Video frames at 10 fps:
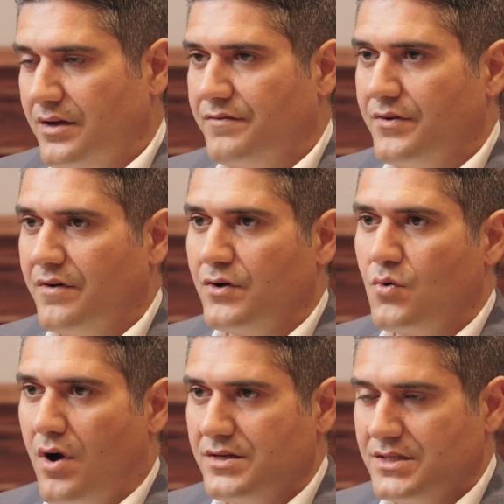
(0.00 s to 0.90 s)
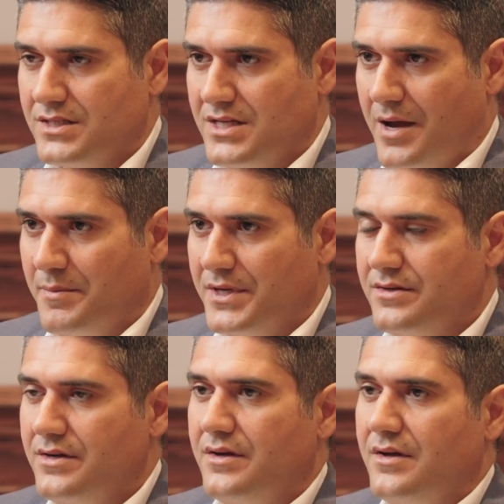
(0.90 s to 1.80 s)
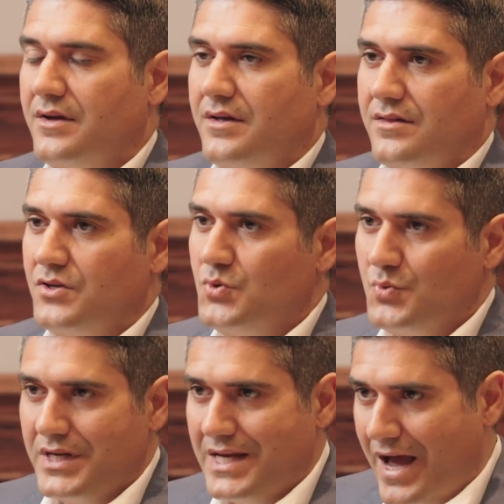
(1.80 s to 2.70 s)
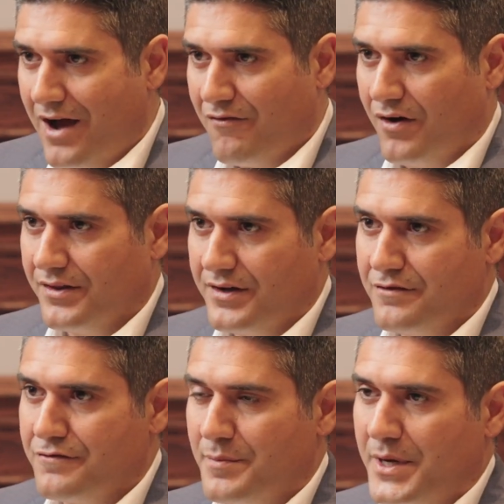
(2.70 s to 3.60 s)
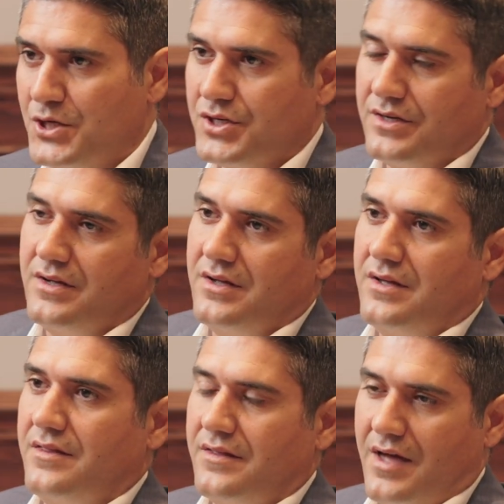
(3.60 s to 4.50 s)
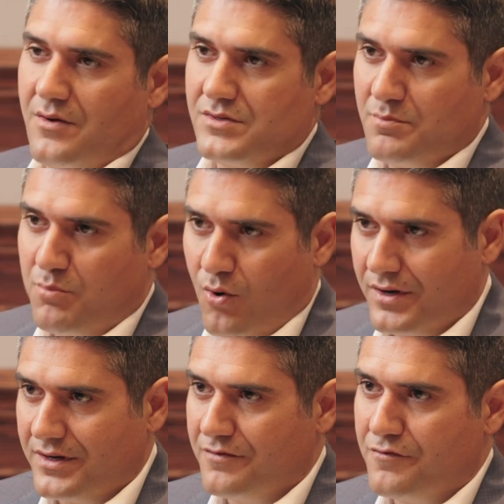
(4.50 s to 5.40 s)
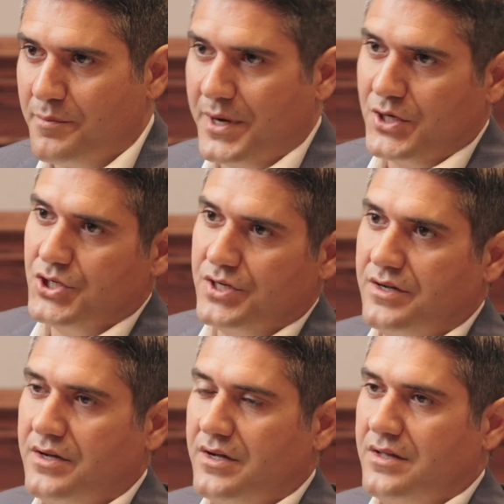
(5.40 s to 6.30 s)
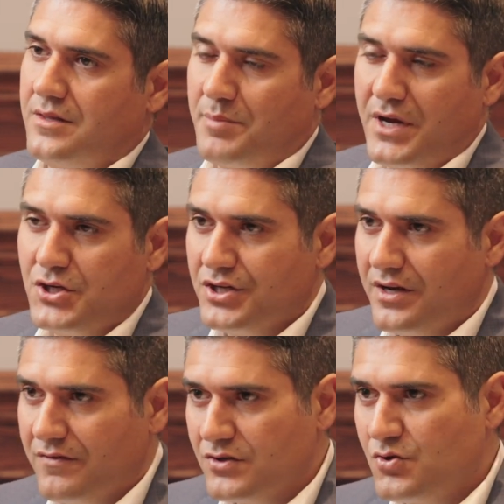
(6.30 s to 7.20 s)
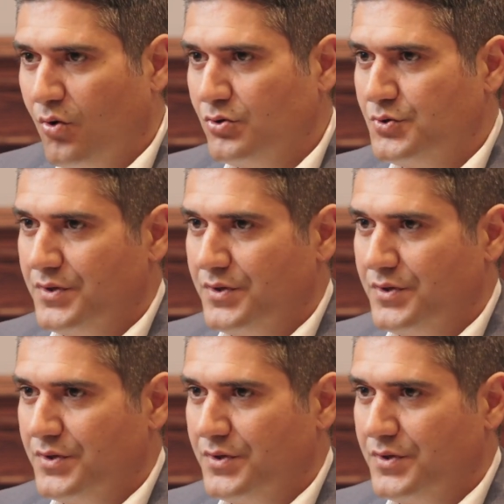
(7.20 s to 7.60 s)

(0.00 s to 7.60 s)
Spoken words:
if they're ever cross-examined, that you didn't have all the information, that was important information. The patient never told you